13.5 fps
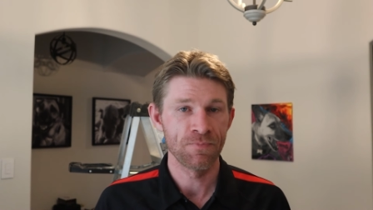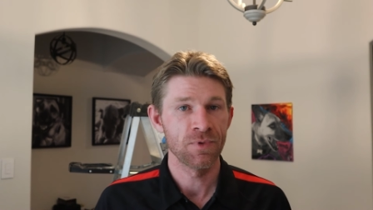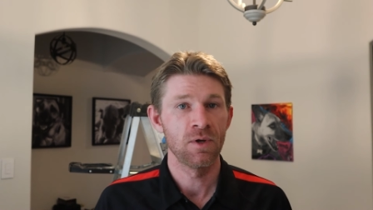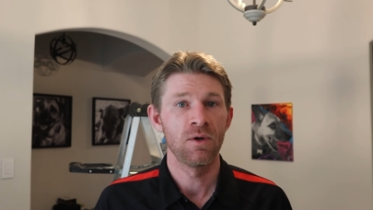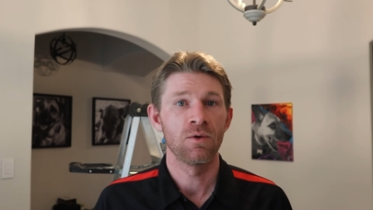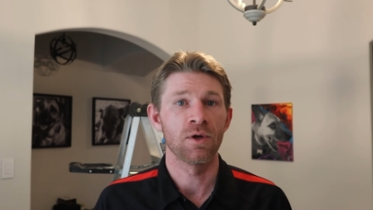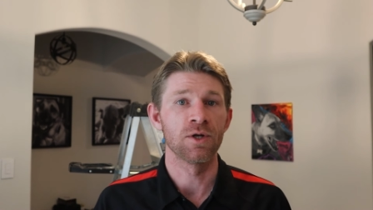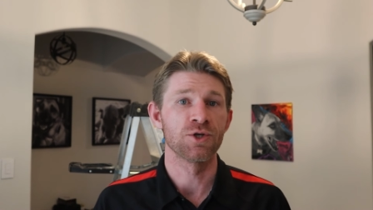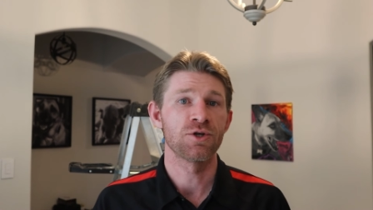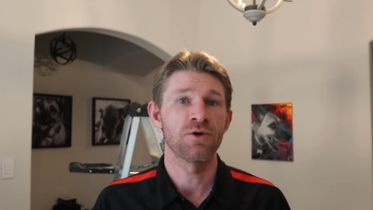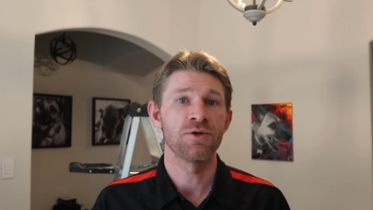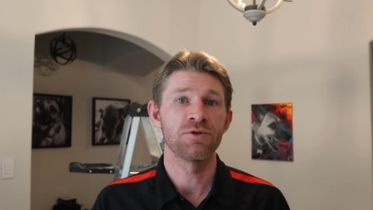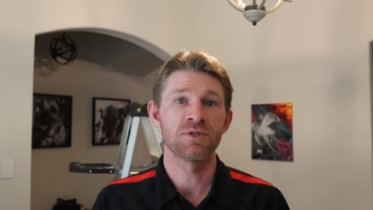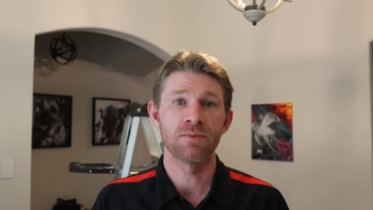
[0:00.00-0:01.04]
We're going to
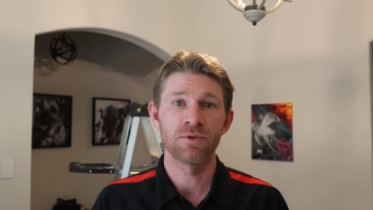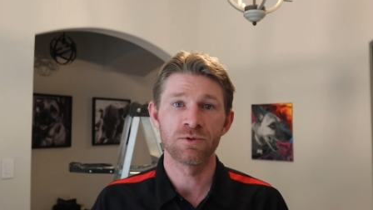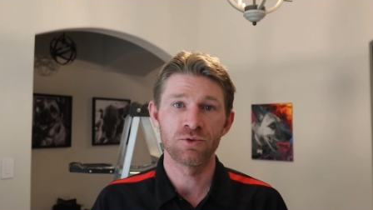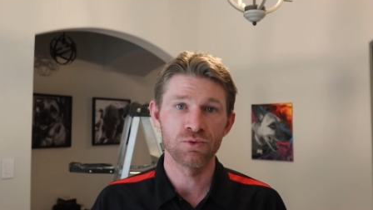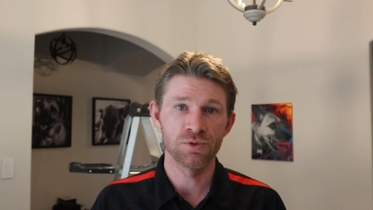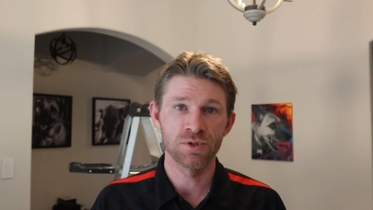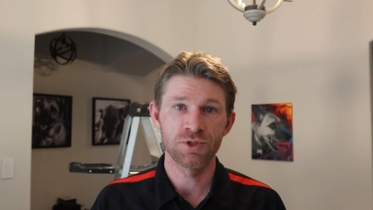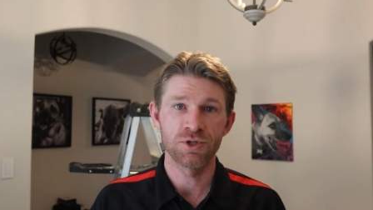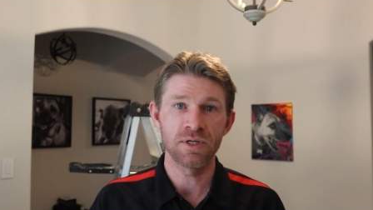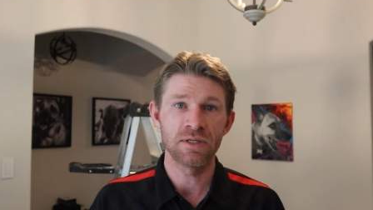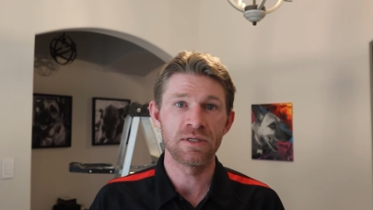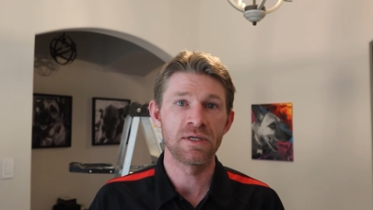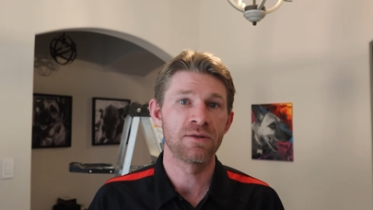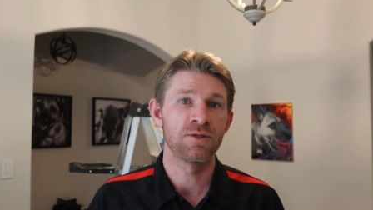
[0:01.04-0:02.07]
show you some of the tools that you
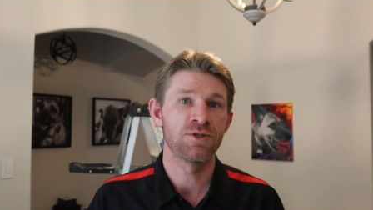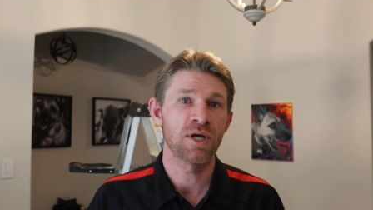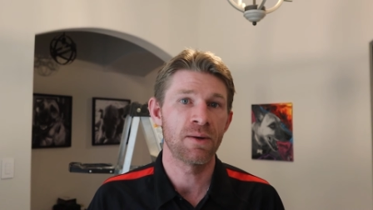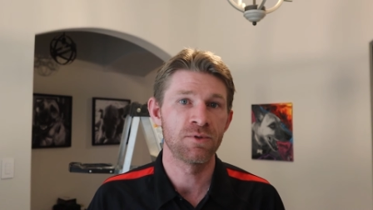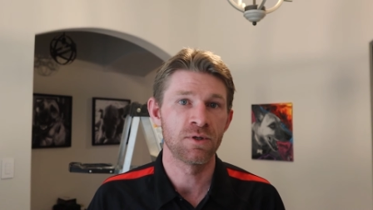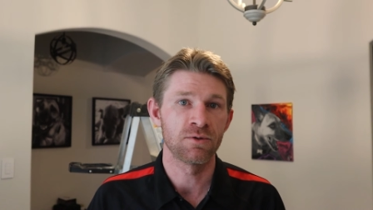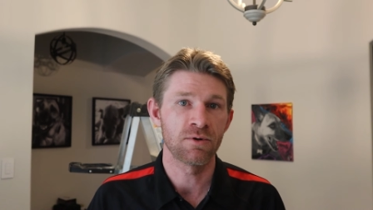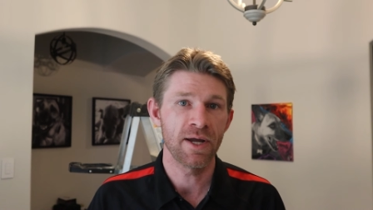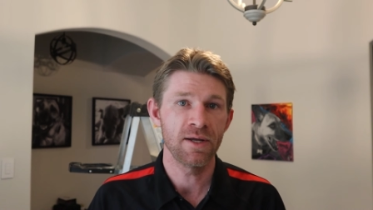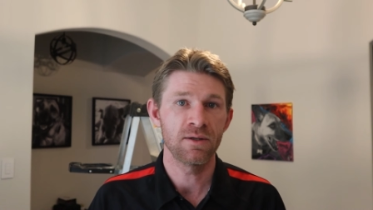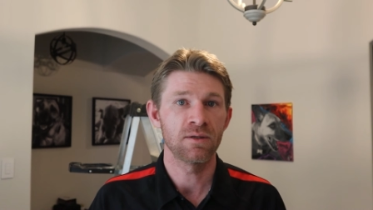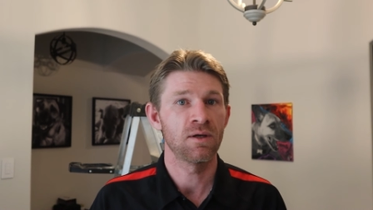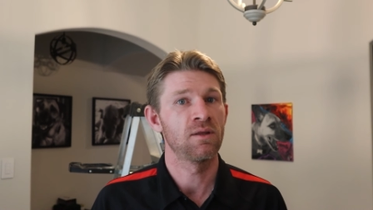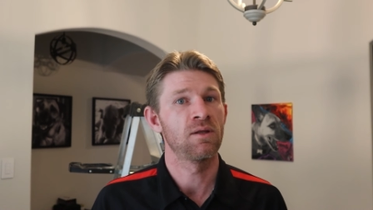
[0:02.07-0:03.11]
need to get the job done
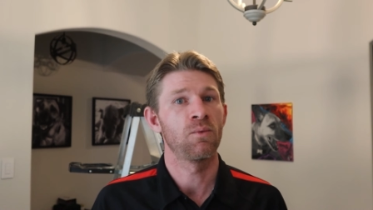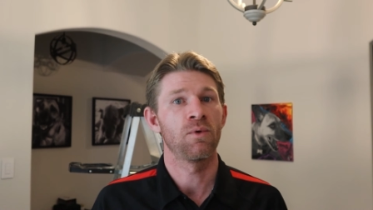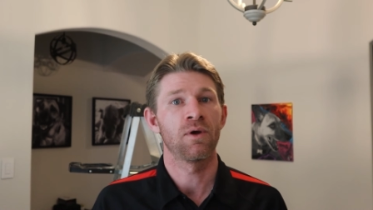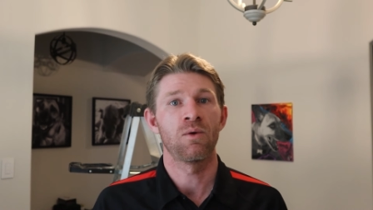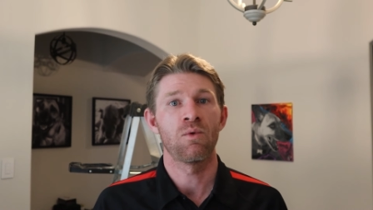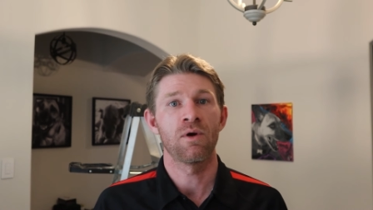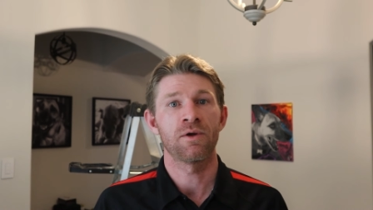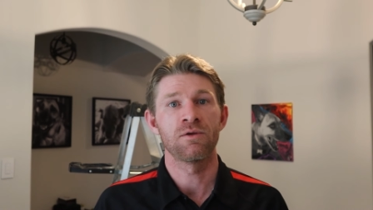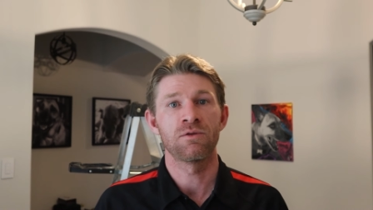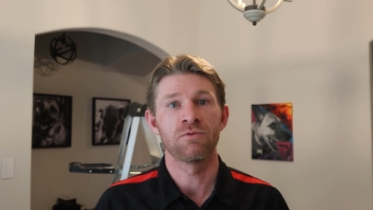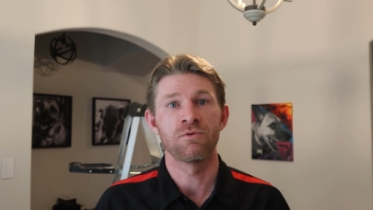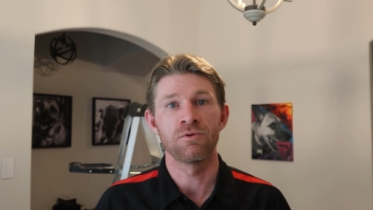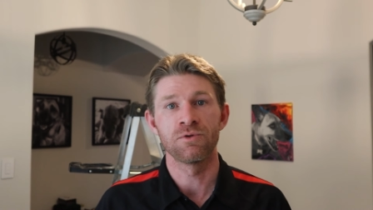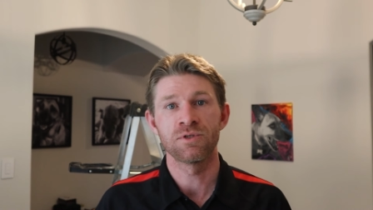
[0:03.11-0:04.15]
right, and then we're going to walk you
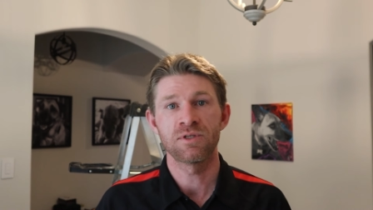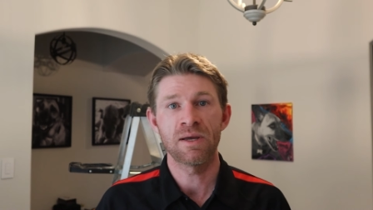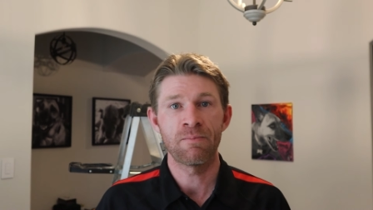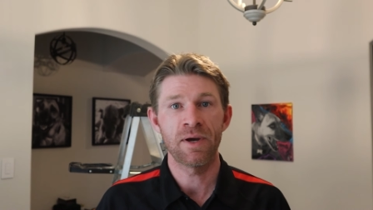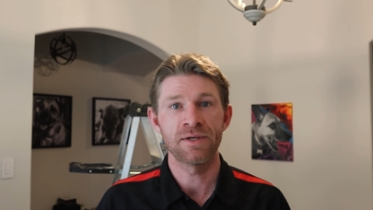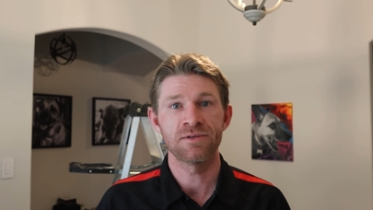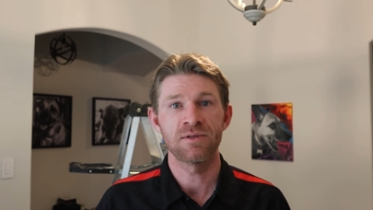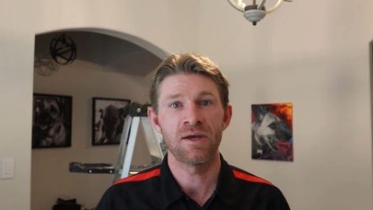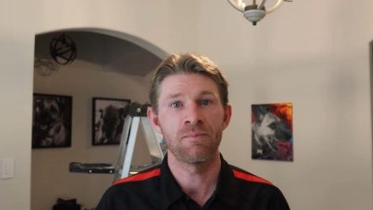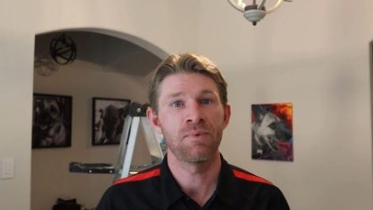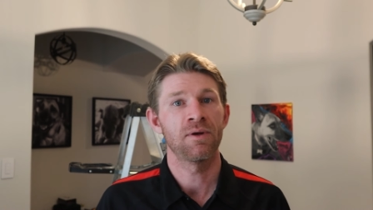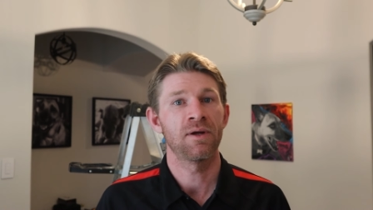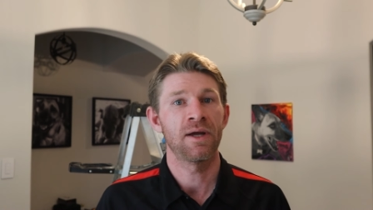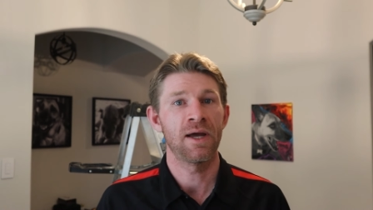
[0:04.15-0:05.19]
through step by
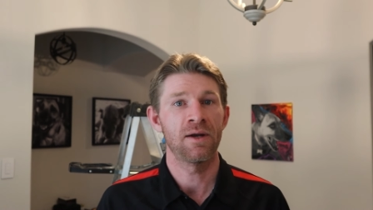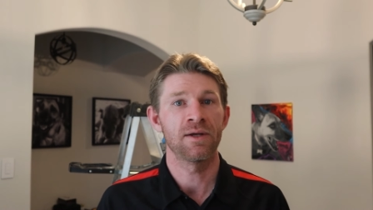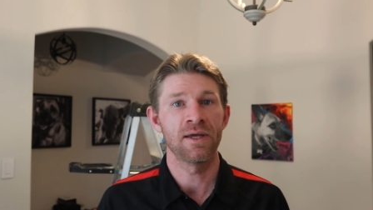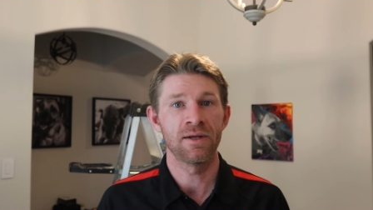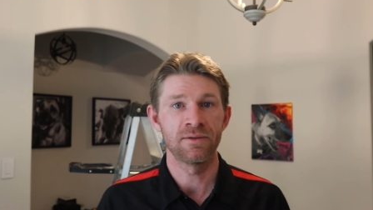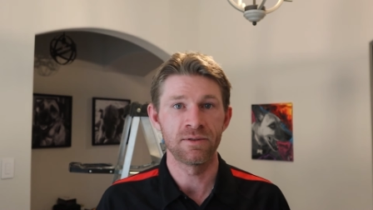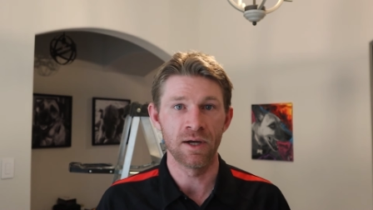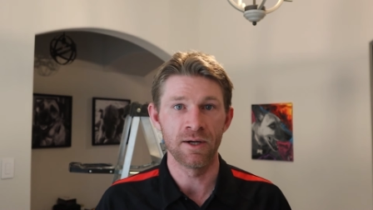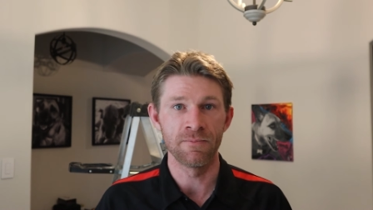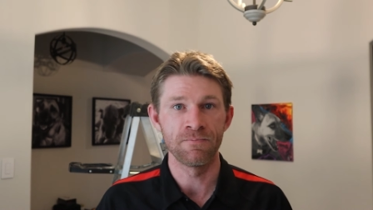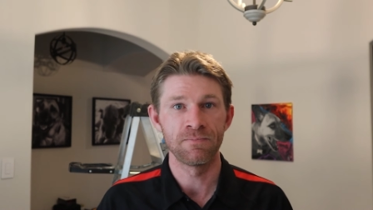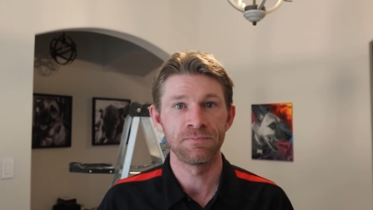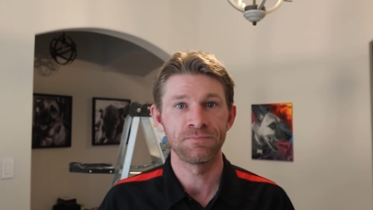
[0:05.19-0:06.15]
step how to get it done.